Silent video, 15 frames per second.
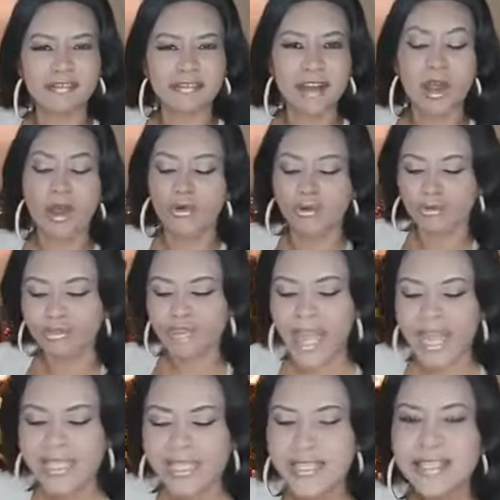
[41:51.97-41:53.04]

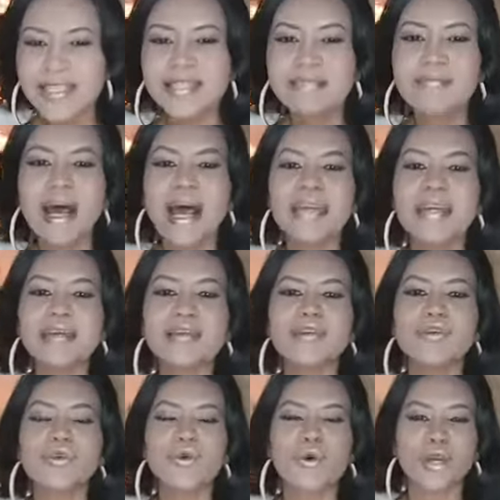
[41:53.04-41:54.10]
Rest in my
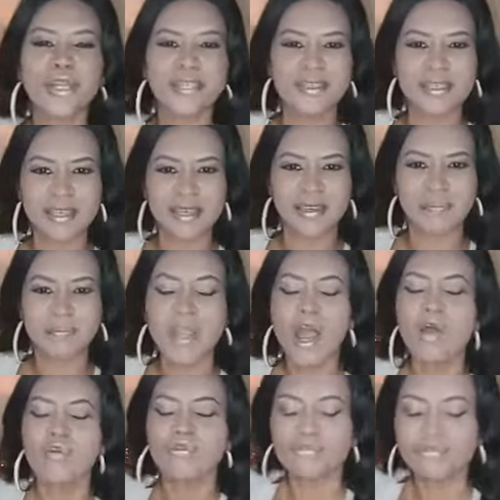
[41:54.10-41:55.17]

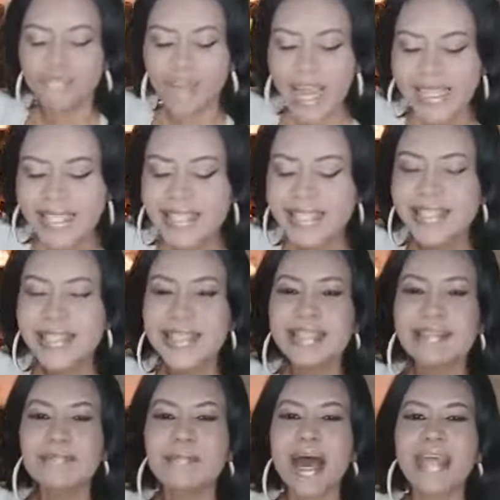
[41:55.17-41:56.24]
anointing. Rest
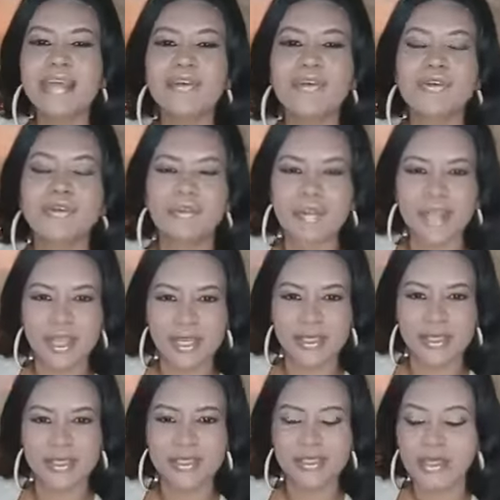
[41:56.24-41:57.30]
in my
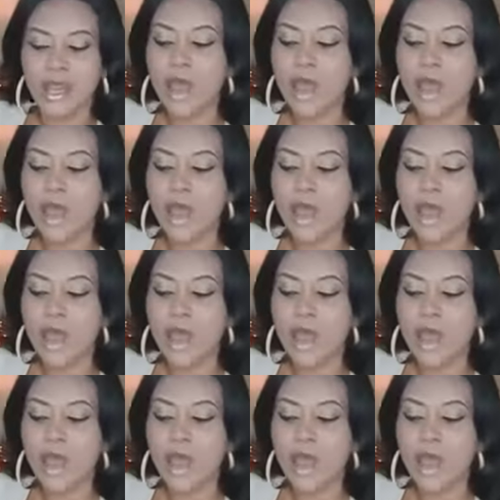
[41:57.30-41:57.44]
grace.